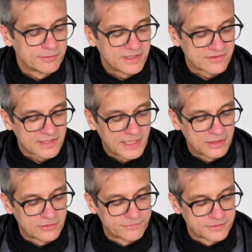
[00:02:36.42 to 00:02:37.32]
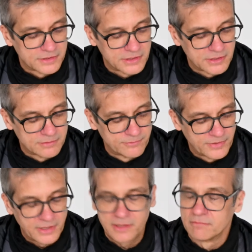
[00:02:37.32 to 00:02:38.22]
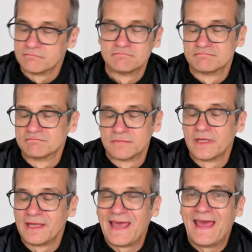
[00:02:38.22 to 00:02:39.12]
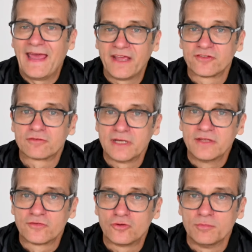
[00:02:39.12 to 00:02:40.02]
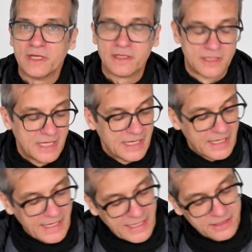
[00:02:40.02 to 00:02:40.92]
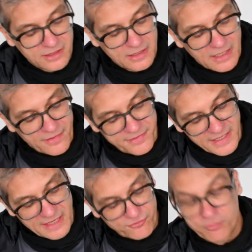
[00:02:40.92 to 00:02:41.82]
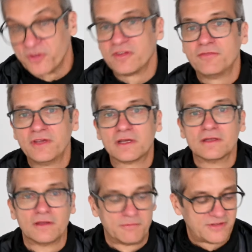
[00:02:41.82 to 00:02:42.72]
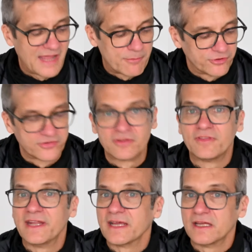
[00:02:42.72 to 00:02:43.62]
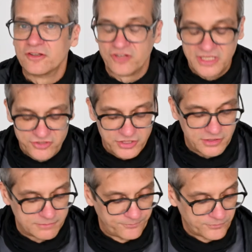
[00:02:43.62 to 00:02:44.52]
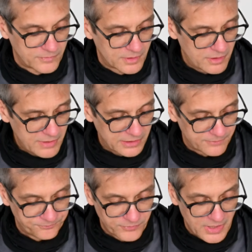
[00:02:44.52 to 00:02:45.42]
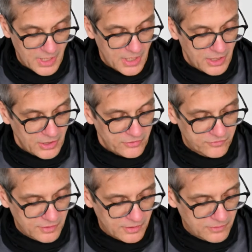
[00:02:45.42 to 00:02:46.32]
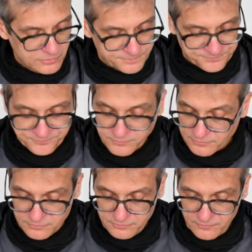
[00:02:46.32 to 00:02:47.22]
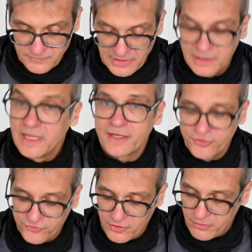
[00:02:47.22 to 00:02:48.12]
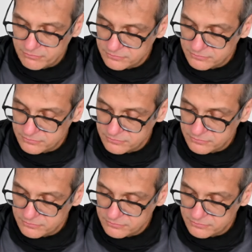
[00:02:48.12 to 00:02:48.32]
is kind of an extra instrument, and they have specific timbres that I can change here. All right. So, like you saw,